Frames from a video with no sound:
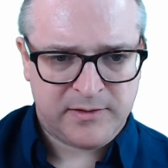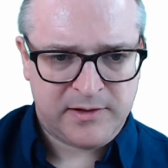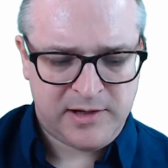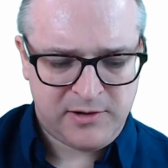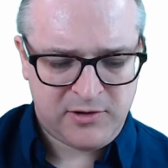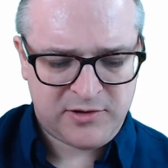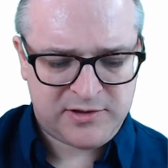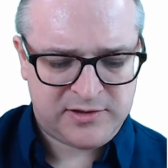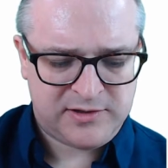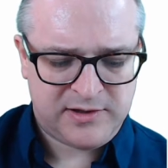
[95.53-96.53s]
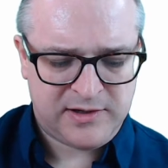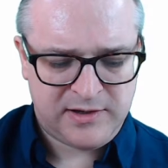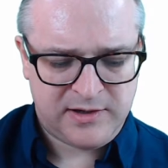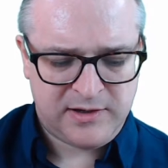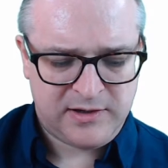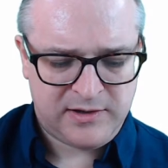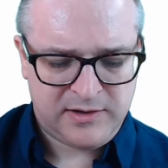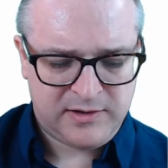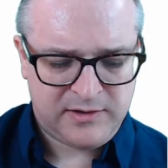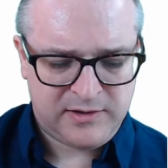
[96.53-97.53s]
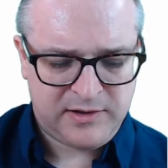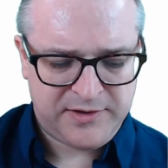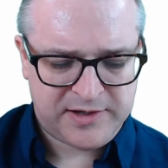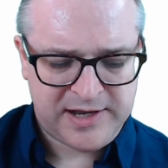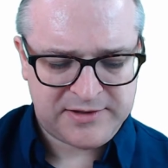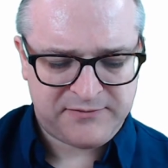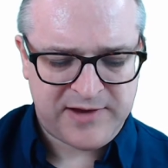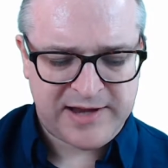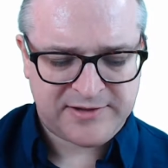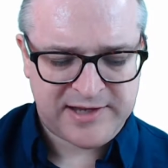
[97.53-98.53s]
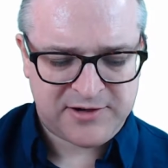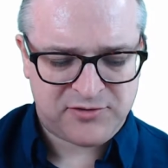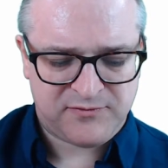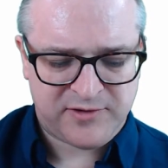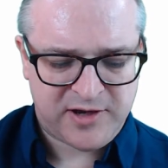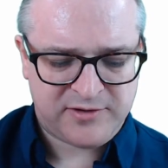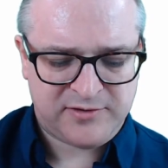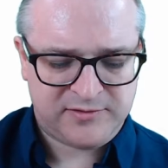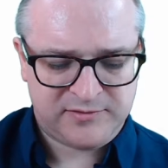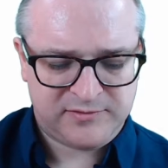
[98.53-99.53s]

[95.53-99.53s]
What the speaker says: He looks at the classified section first